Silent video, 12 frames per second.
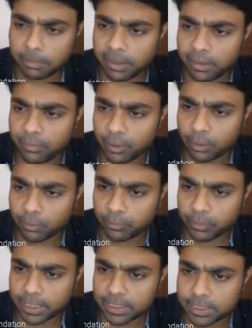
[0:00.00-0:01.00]
the benefit
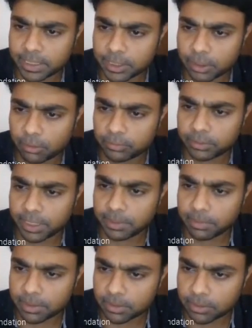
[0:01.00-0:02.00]
of extension
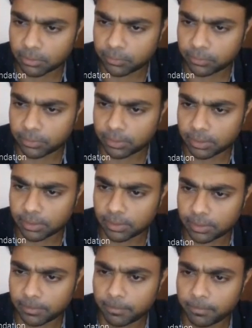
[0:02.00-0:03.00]
of 3 months
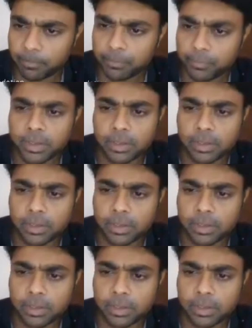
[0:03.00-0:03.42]
of